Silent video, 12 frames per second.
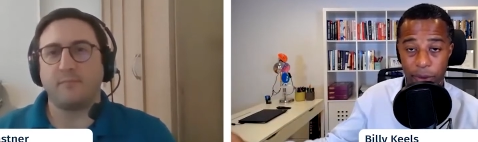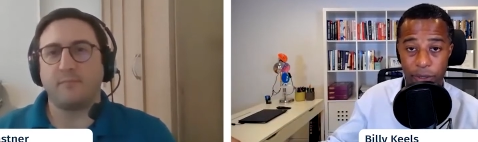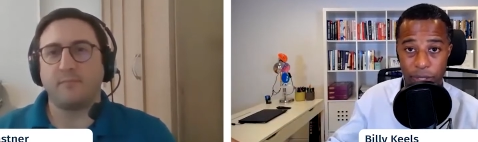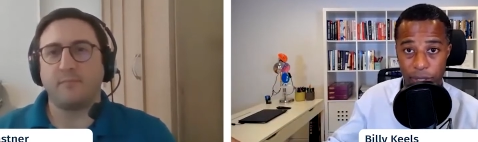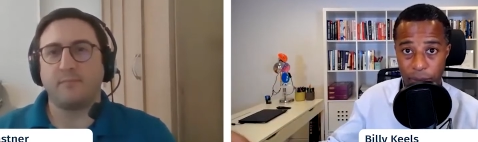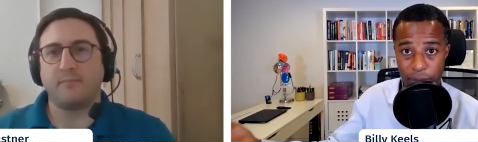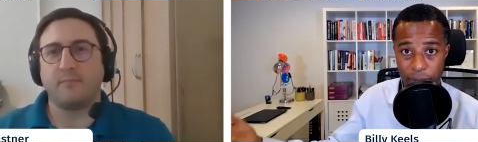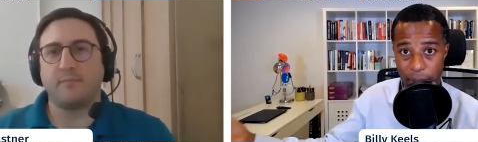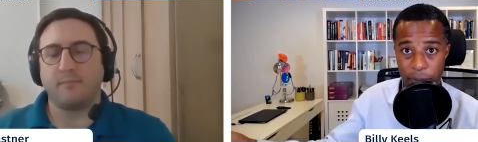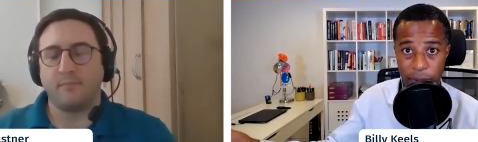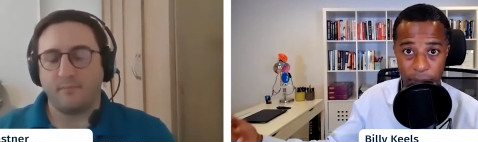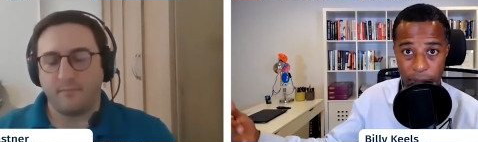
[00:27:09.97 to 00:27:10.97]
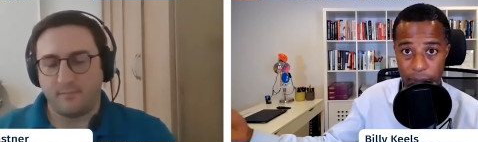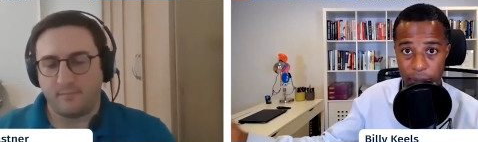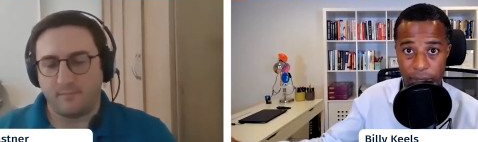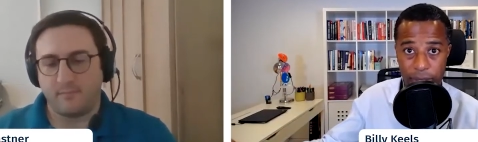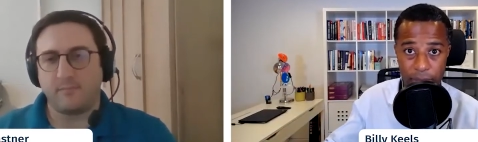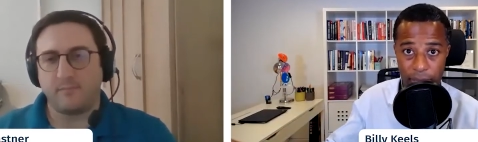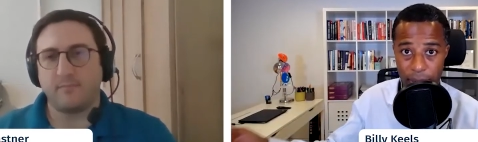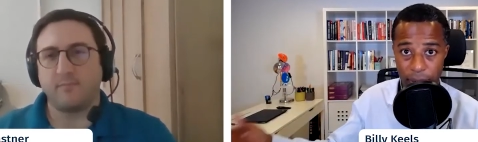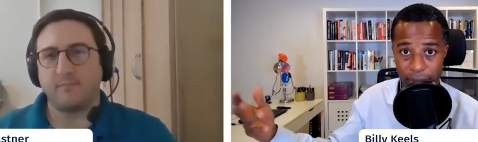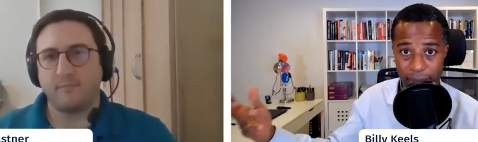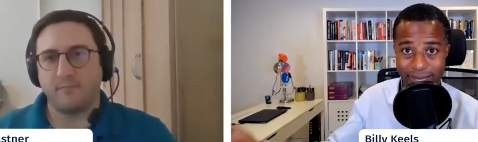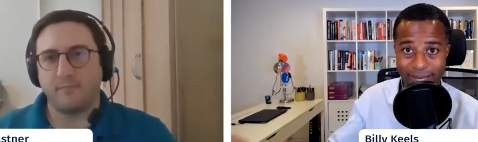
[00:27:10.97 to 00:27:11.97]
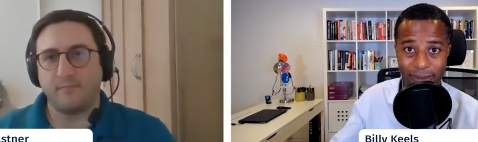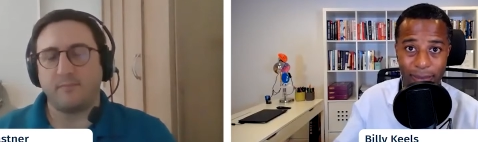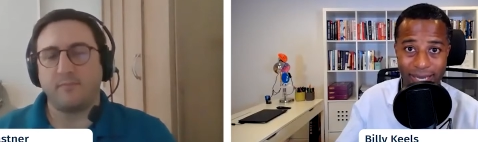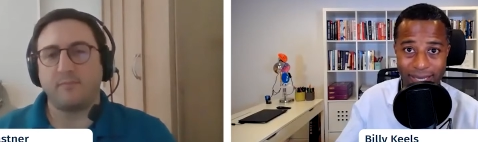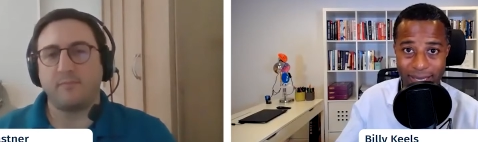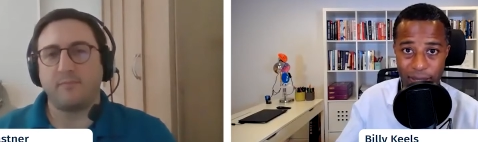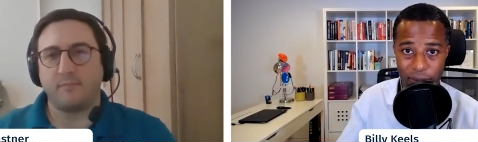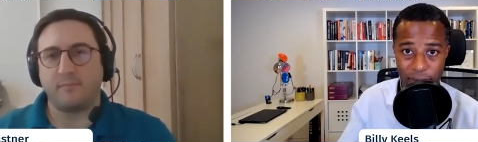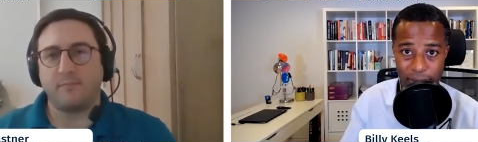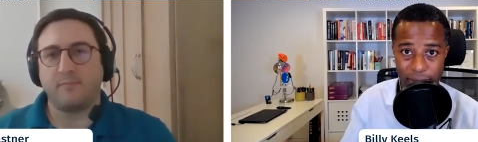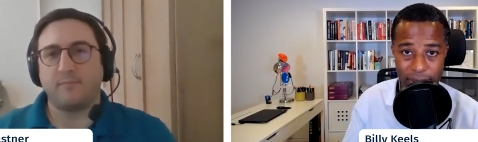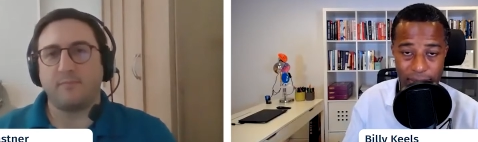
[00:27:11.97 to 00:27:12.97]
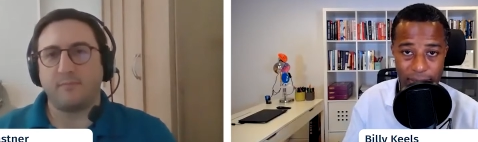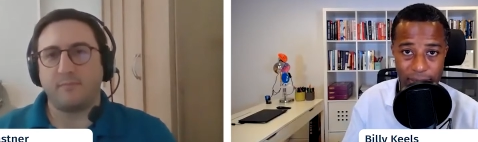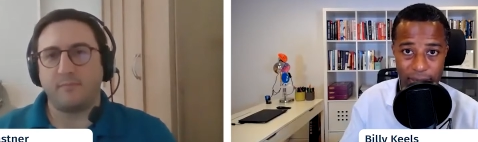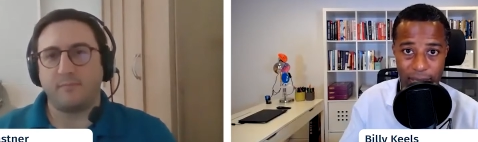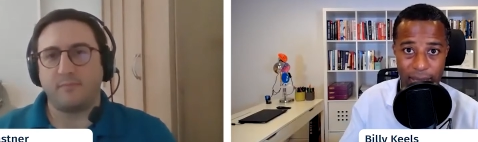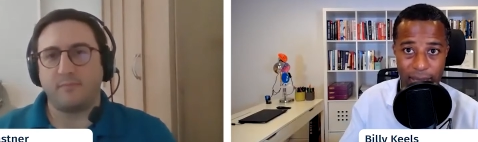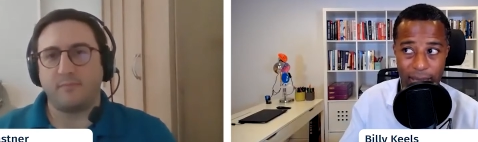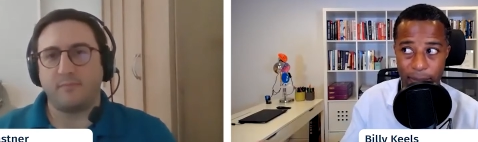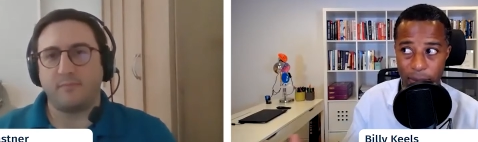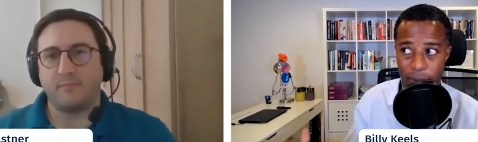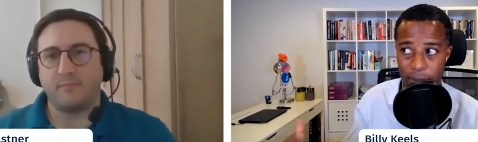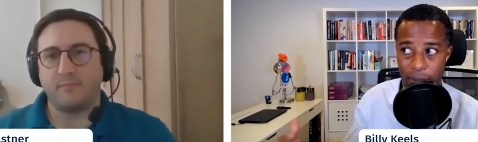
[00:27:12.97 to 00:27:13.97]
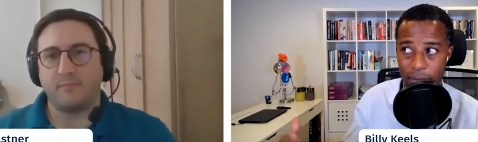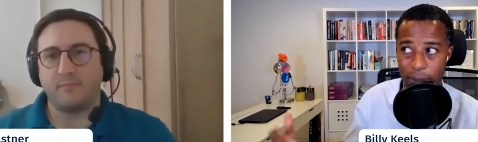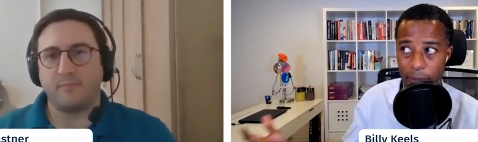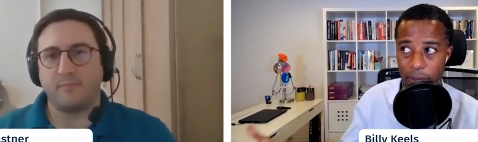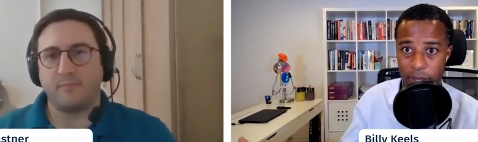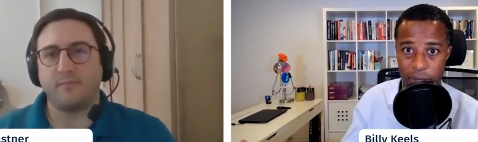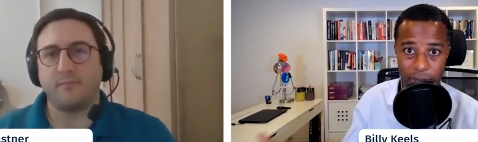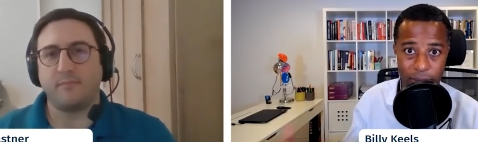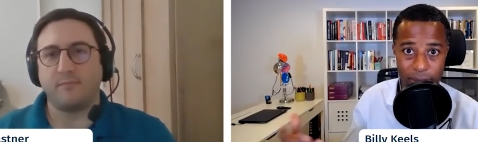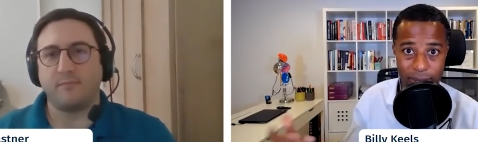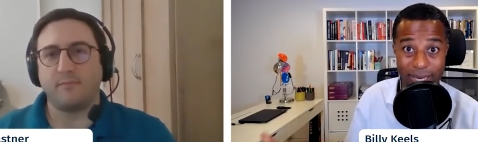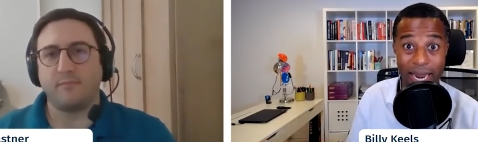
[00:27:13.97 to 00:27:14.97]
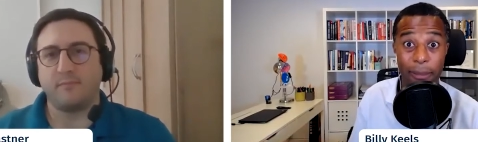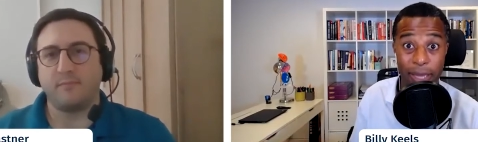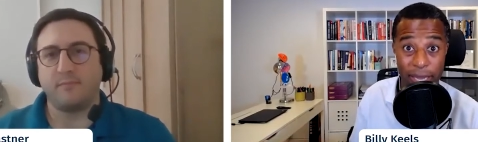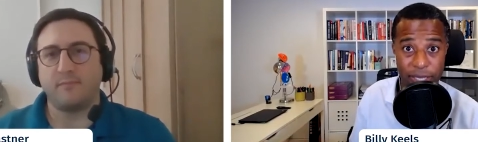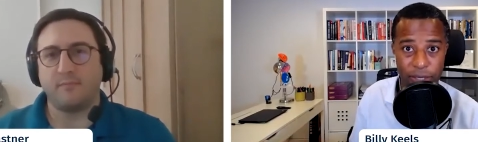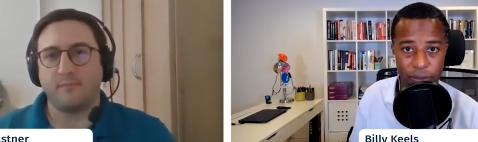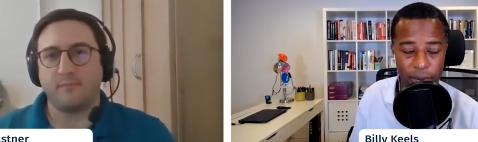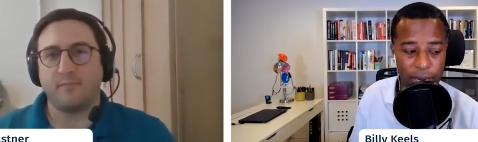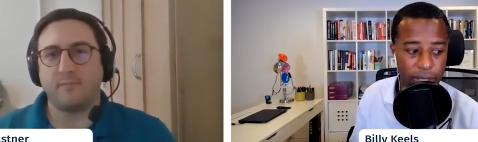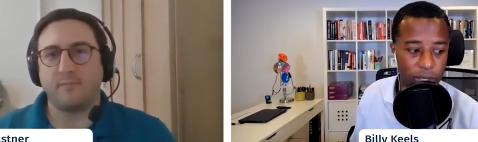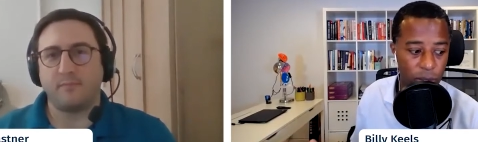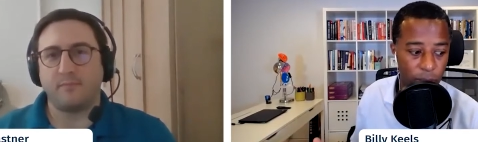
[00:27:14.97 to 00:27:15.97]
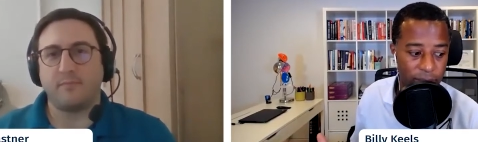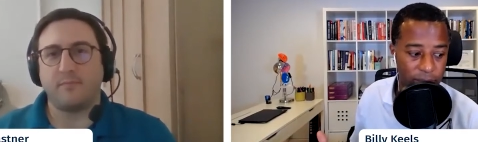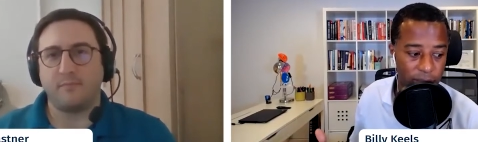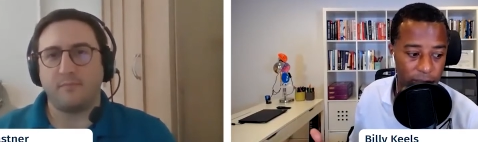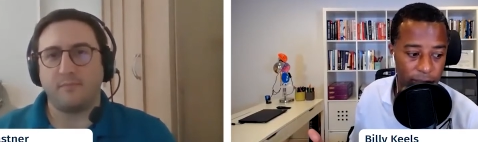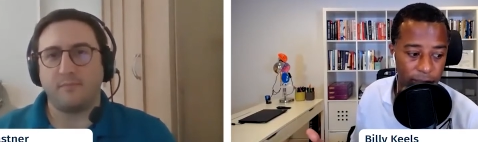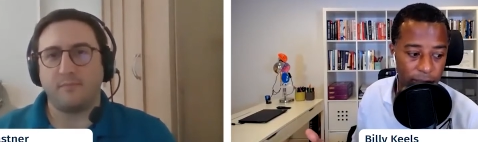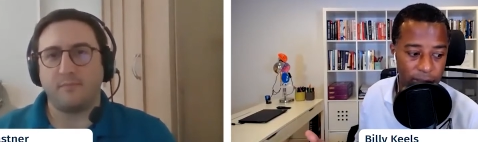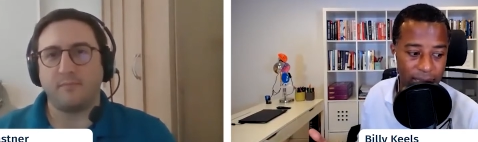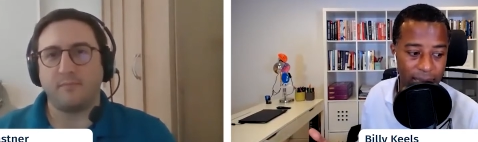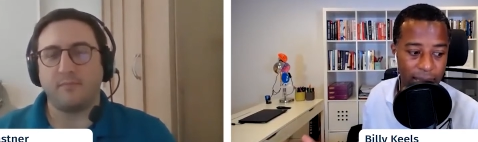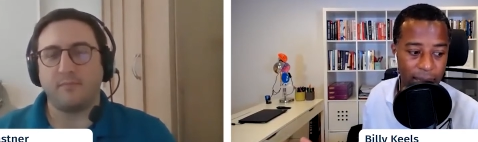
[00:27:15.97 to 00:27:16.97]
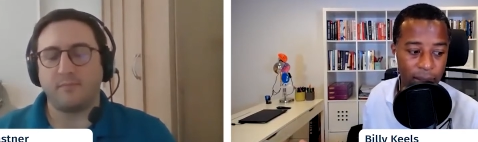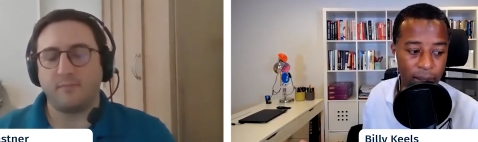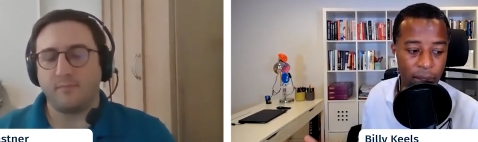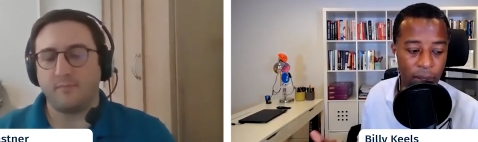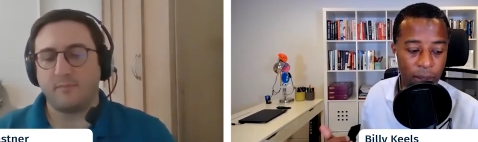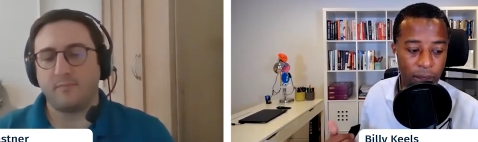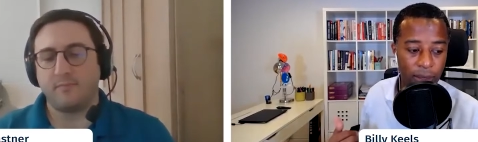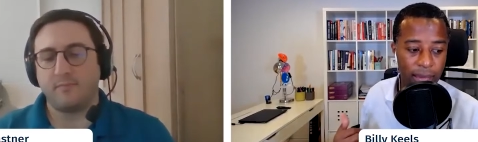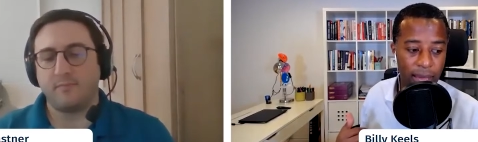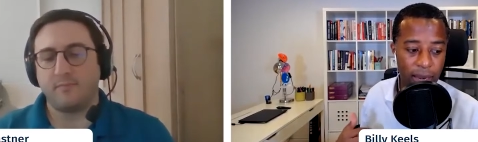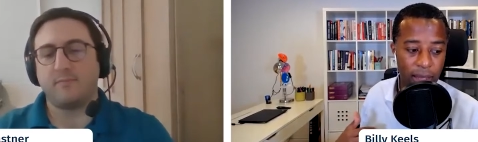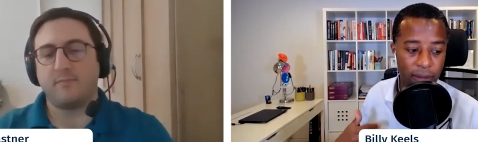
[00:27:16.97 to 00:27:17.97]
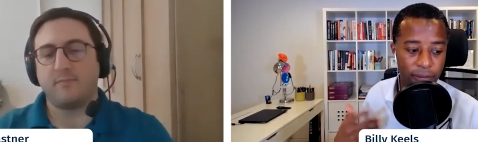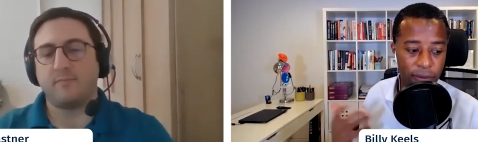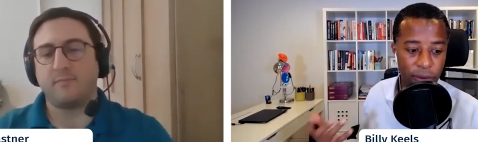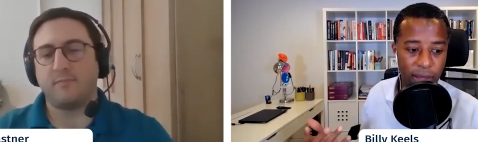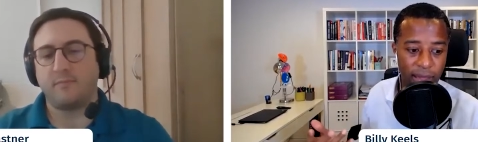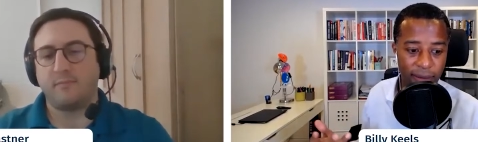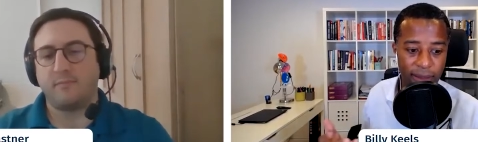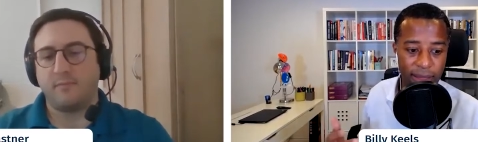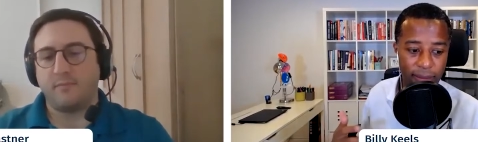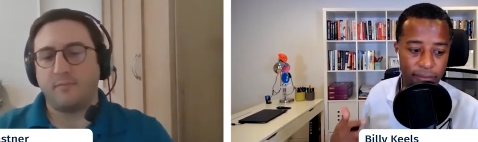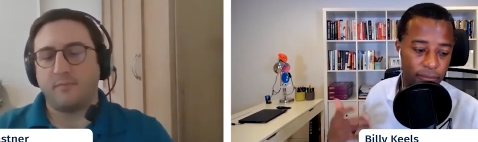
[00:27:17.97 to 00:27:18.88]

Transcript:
Speaker 1: person or the operator or the syndicator that is based in the United States that they mm -hmm. that they must that it's an obligation, right? And so basically saying that if you have a